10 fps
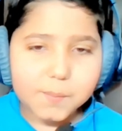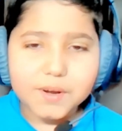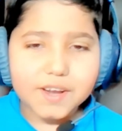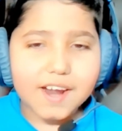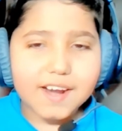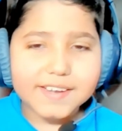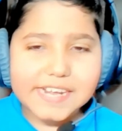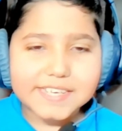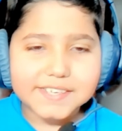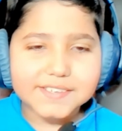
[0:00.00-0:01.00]
But our
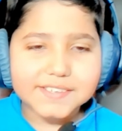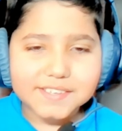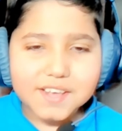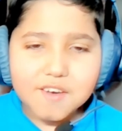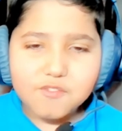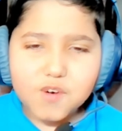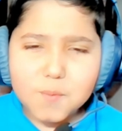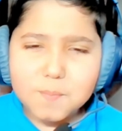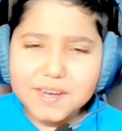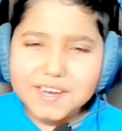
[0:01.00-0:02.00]
teachers
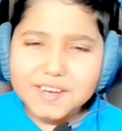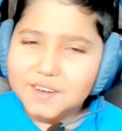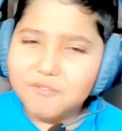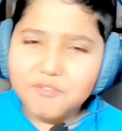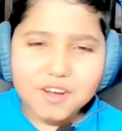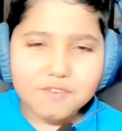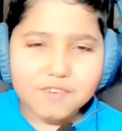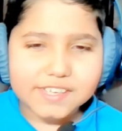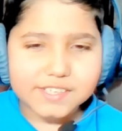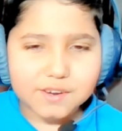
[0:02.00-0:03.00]
found many different
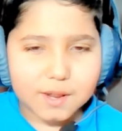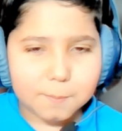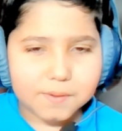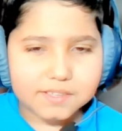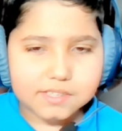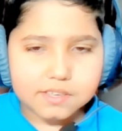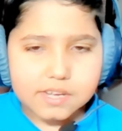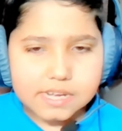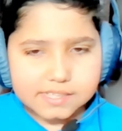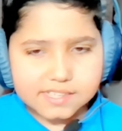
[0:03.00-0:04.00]
ways to help us,
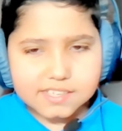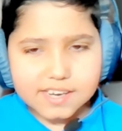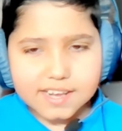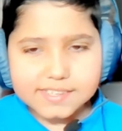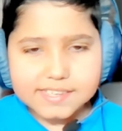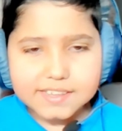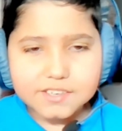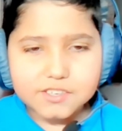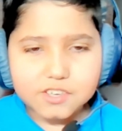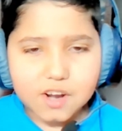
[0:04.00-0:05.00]
such as in
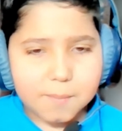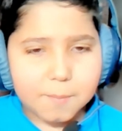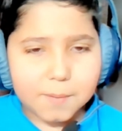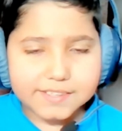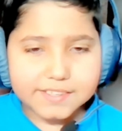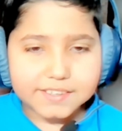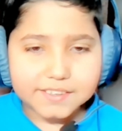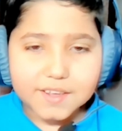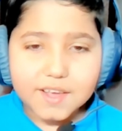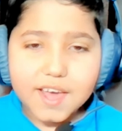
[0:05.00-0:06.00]
the drama basket.
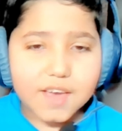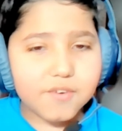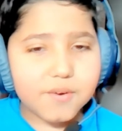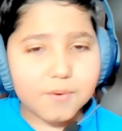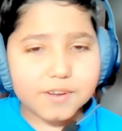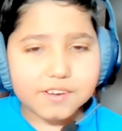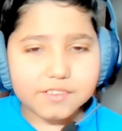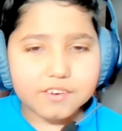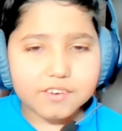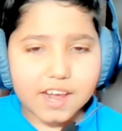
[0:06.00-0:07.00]
Everyone did
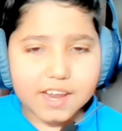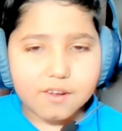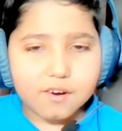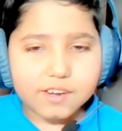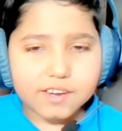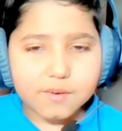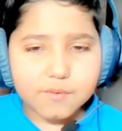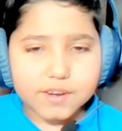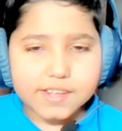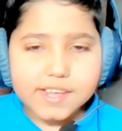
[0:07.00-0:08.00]
their dialogue
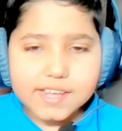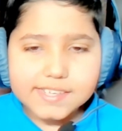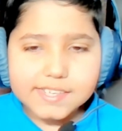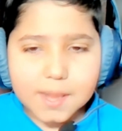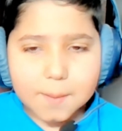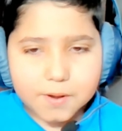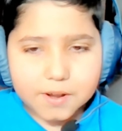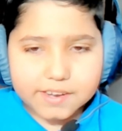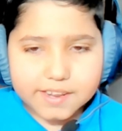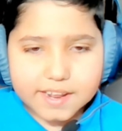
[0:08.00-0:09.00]
delivery
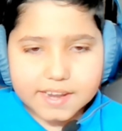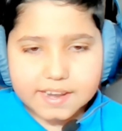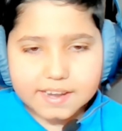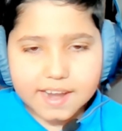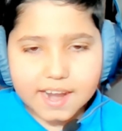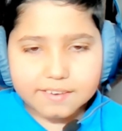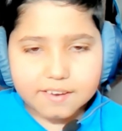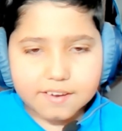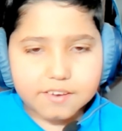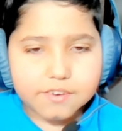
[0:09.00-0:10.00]
separately and
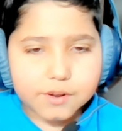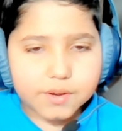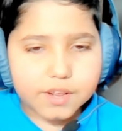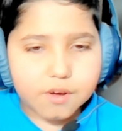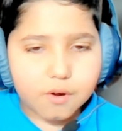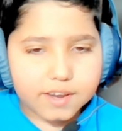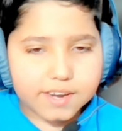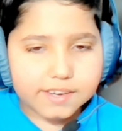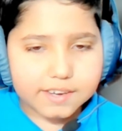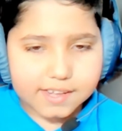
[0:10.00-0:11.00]
enacted it during
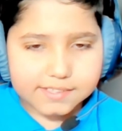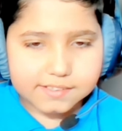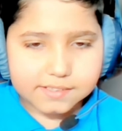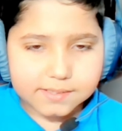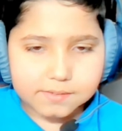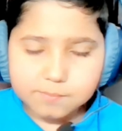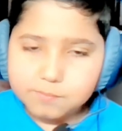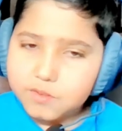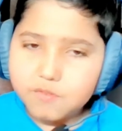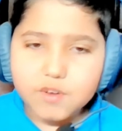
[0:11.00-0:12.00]
online classes.
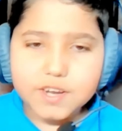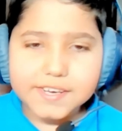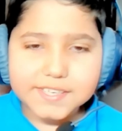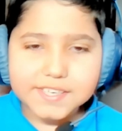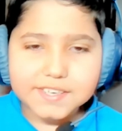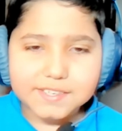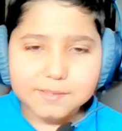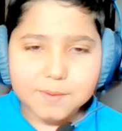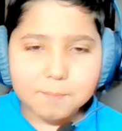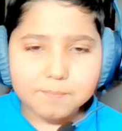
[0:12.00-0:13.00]
Very
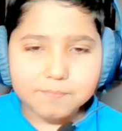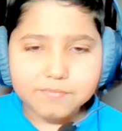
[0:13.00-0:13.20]
ingenious, ma'am.